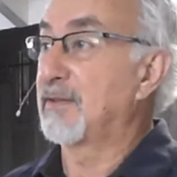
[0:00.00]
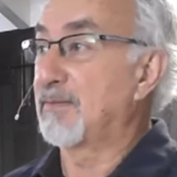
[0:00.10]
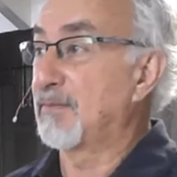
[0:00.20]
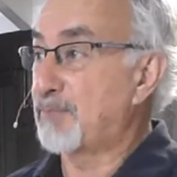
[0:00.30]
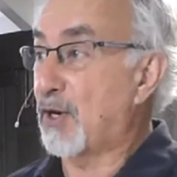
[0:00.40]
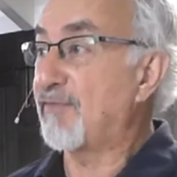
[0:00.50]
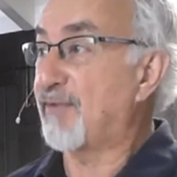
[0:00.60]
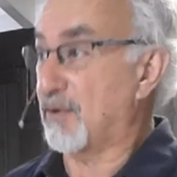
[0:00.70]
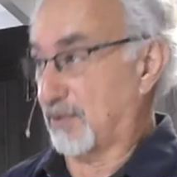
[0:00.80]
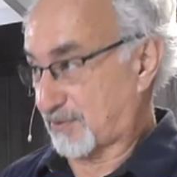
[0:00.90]
po
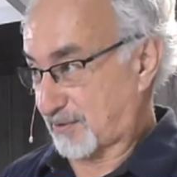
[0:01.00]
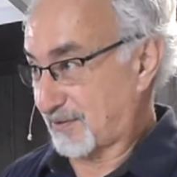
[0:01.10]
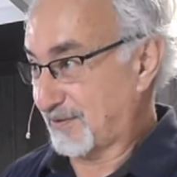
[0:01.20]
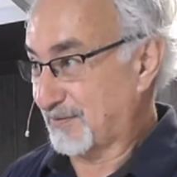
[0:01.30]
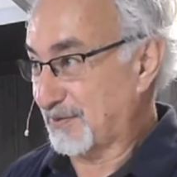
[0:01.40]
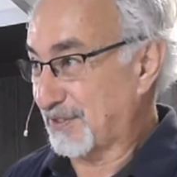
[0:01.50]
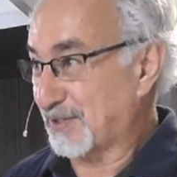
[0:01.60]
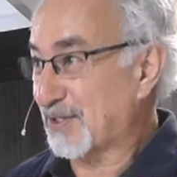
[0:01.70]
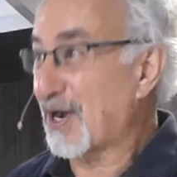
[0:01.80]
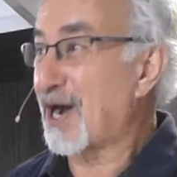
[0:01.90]
folks. We're
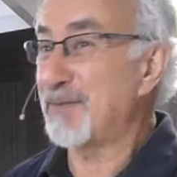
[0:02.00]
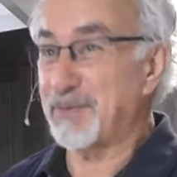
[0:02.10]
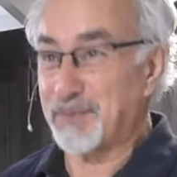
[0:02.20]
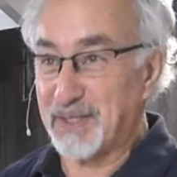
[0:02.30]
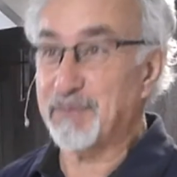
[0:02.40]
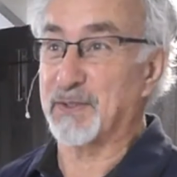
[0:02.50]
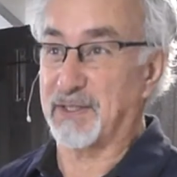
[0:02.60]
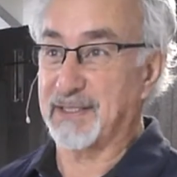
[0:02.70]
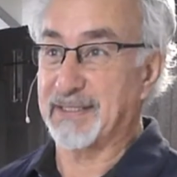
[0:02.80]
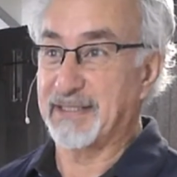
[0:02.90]
just common people.
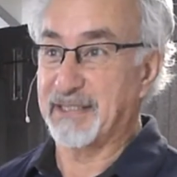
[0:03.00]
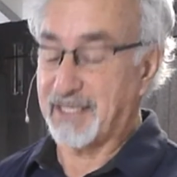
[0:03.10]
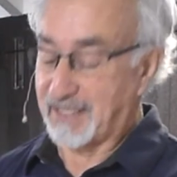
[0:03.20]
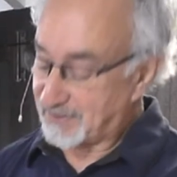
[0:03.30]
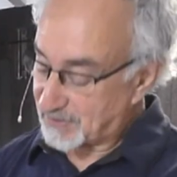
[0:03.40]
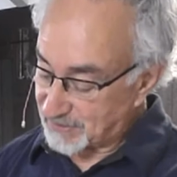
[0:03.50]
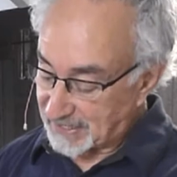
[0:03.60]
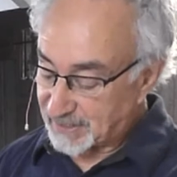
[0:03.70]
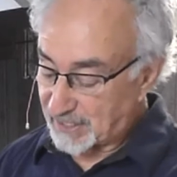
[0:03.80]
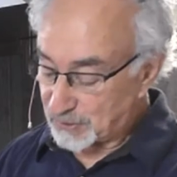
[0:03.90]
And he says,
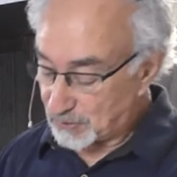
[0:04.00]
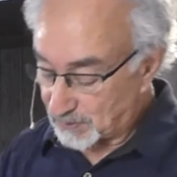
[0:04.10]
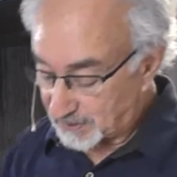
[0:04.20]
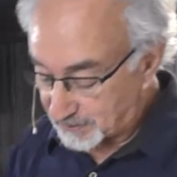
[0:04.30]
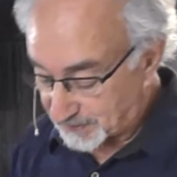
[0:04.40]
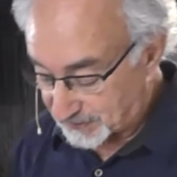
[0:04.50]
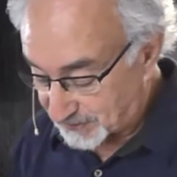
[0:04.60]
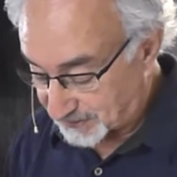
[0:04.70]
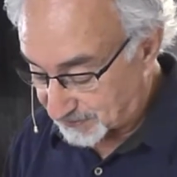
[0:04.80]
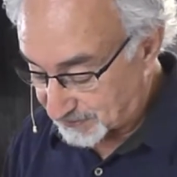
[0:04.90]
that's how you were,
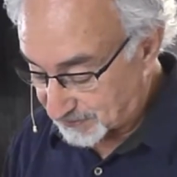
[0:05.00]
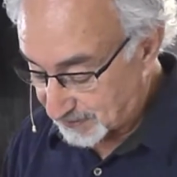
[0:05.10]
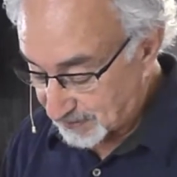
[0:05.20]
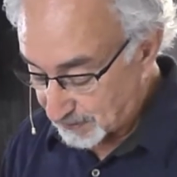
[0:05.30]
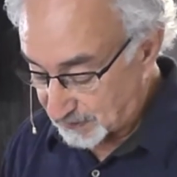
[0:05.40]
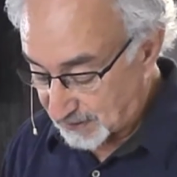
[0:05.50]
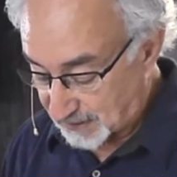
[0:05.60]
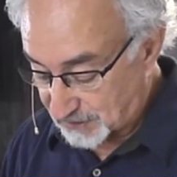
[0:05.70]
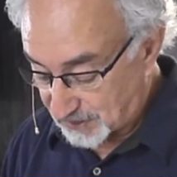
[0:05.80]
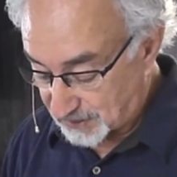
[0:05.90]
Corinthians, when
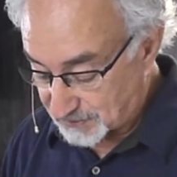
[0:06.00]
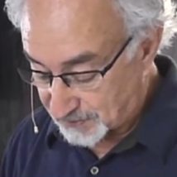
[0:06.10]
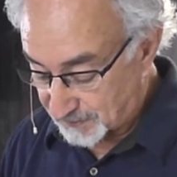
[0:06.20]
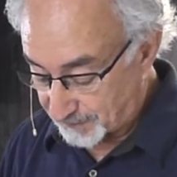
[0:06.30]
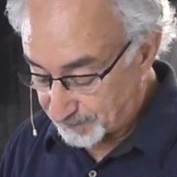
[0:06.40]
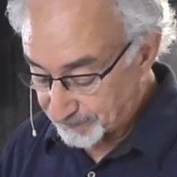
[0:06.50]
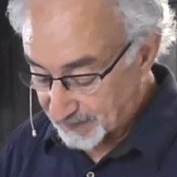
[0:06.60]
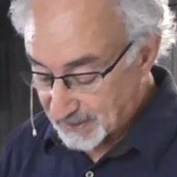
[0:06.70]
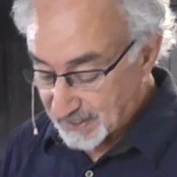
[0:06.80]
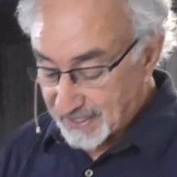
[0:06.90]
God called you.
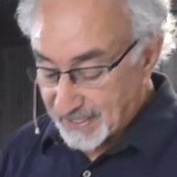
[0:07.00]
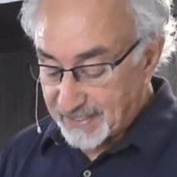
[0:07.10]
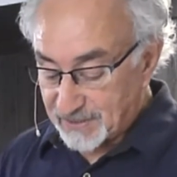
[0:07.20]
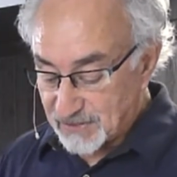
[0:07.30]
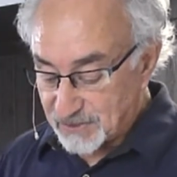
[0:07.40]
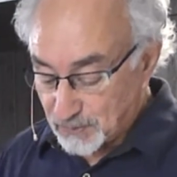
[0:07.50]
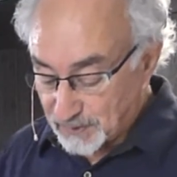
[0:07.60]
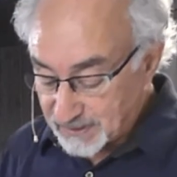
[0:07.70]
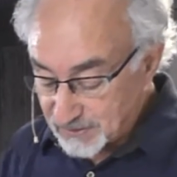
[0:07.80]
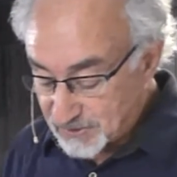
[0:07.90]
He says, you were
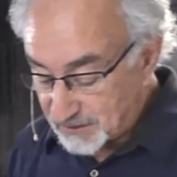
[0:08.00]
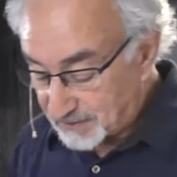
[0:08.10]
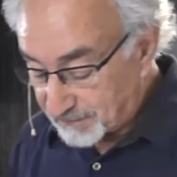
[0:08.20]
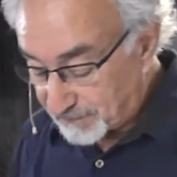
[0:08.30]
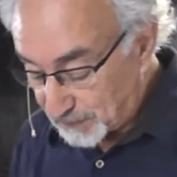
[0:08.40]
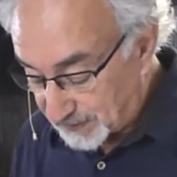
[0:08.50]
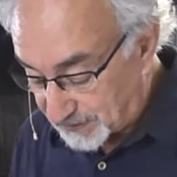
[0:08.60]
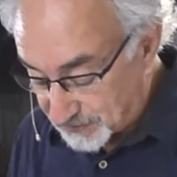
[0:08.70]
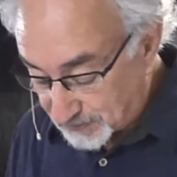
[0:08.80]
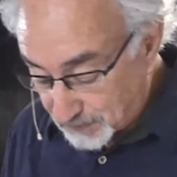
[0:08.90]
considered
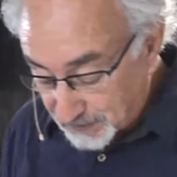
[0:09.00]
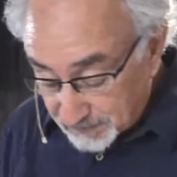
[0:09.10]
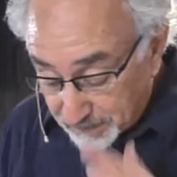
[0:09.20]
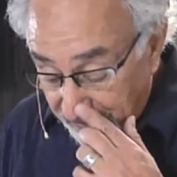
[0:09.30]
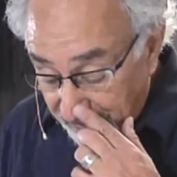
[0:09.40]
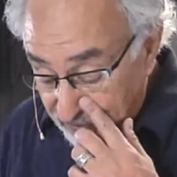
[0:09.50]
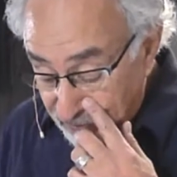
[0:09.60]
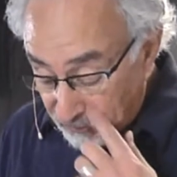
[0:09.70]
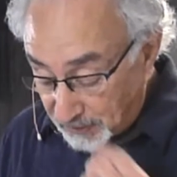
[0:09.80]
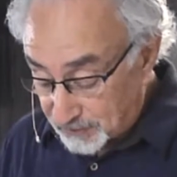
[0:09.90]
foolish. And the word means
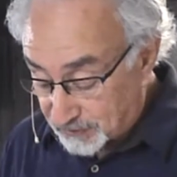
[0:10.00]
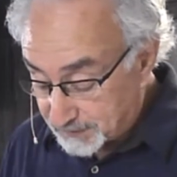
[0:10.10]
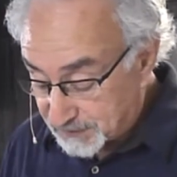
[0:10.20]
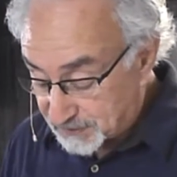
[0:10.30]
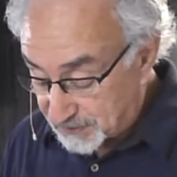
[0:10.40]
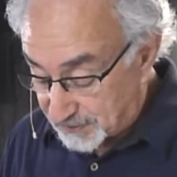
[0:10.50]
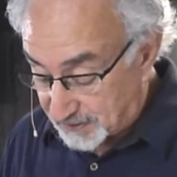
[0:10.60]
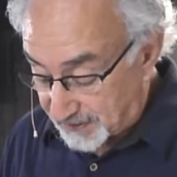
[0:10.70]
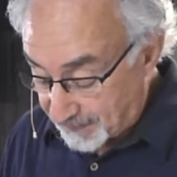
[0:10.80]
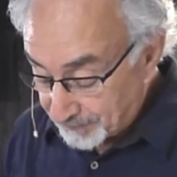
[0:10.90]
dull or
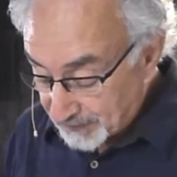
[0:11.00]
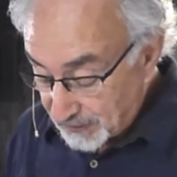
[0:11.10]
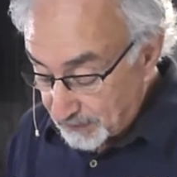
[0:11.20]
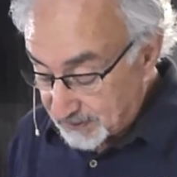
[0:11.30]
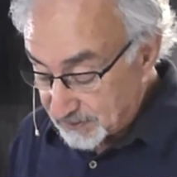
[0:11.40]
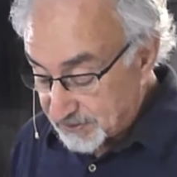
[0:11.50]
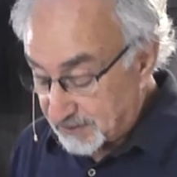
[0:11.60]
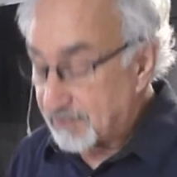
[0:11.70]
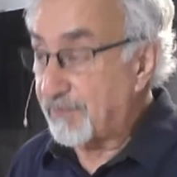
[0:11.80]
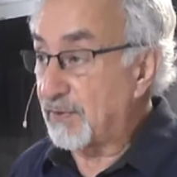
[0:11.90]
absurd. You were
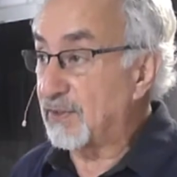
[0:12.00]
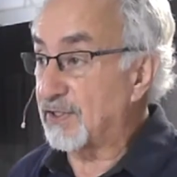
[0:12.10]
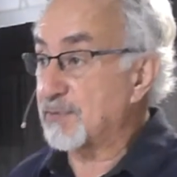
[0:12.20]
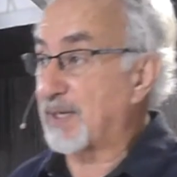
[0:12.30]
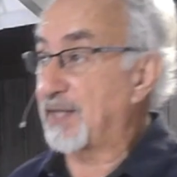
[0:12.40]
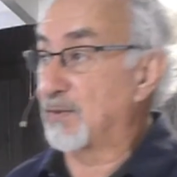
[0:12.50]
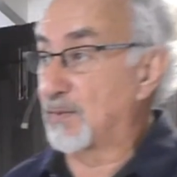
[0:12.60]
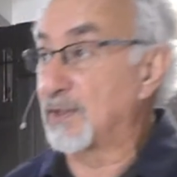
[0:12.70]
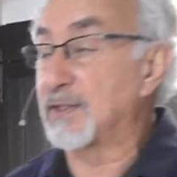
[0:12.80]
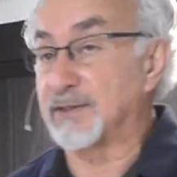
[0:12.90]
considered foolish by the
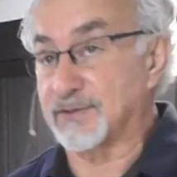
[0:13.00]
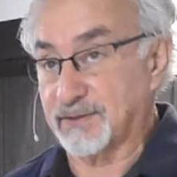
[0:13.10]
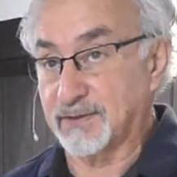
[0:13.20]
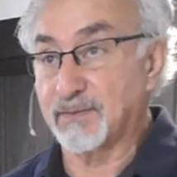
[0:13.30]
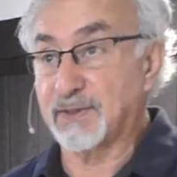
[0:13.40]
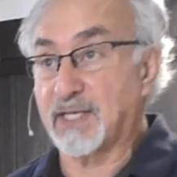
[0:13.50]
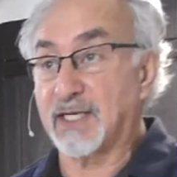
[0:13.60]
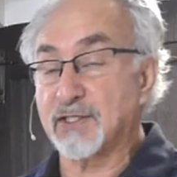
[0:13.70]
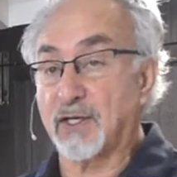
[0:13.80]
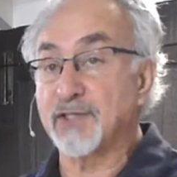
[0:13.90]
world. When
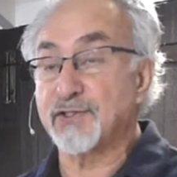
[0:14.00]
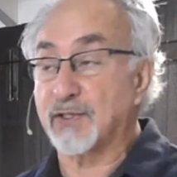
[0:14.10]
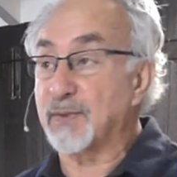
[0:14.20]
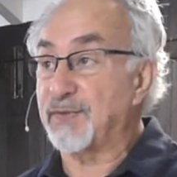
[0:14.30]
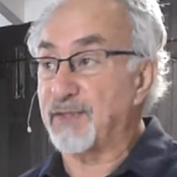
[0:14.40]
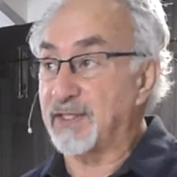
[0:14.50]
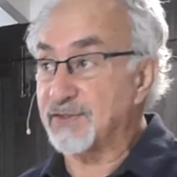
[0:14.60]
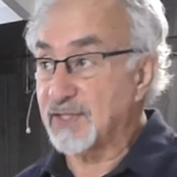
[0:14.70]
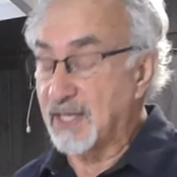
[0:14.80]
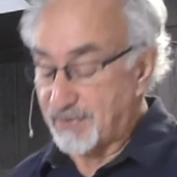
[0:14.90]
God called you,
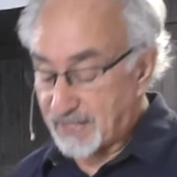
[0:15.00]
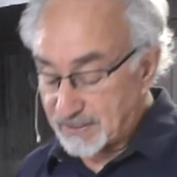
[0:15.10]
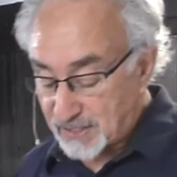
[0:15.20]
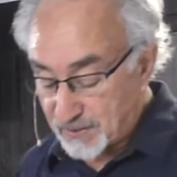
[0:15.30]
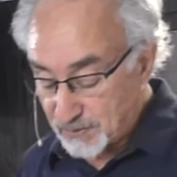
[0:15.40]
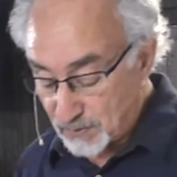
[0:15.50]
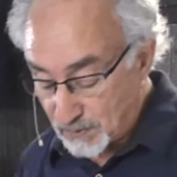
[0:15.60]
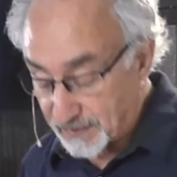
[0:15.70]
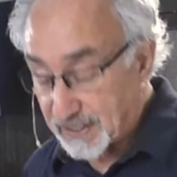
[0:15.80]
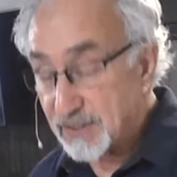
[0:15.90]
Corinthians, that's how you
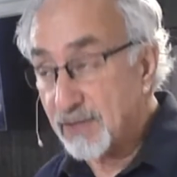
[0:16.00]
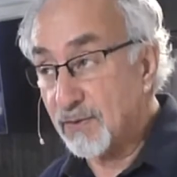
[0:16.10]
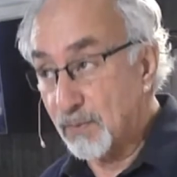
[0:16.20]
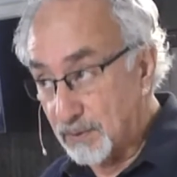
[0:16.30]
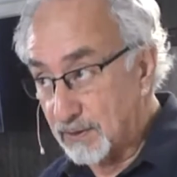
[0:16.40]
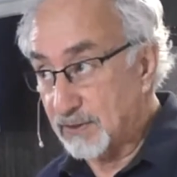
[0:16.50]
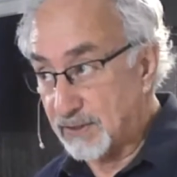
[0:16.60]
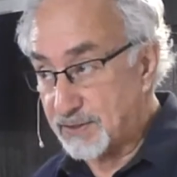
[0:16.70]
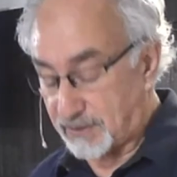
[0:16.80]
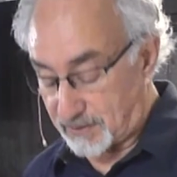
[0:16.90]
were. That's how the world
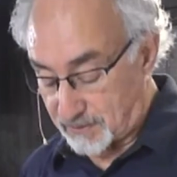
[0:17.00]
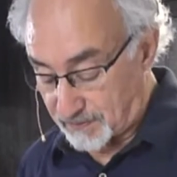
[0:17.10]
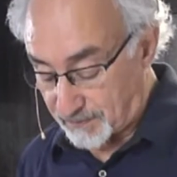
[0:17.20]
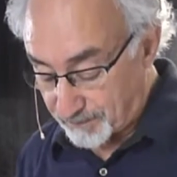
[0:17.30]
looked at you.